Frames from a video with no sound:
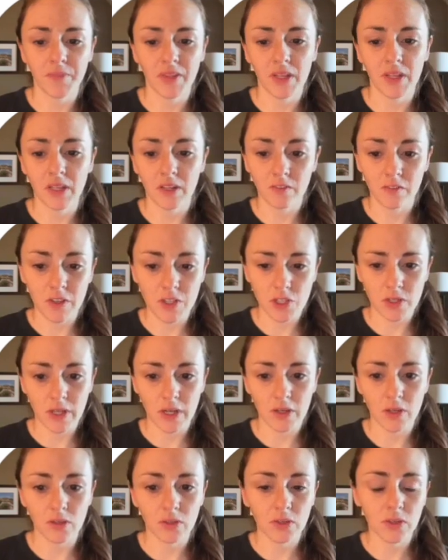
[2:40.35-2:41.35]
like a feature
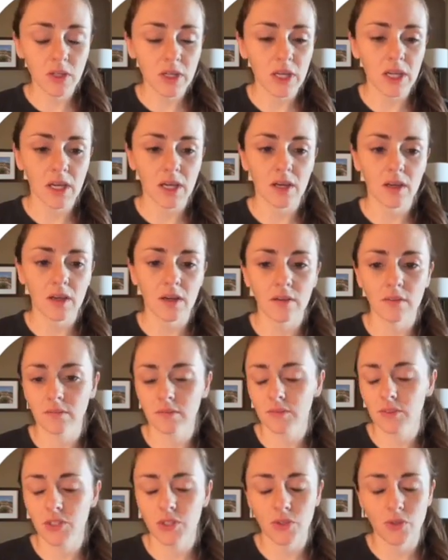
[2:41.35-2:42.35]
that you're looking
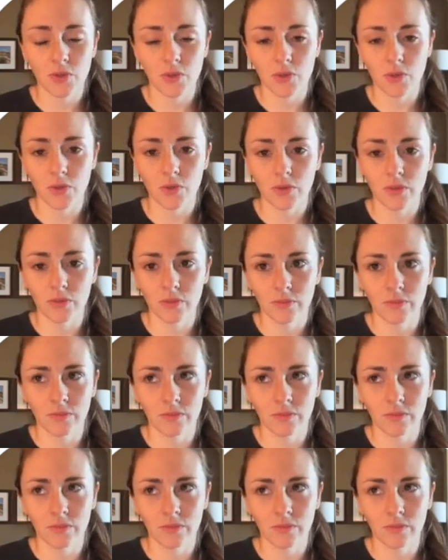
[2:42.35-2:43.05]
to,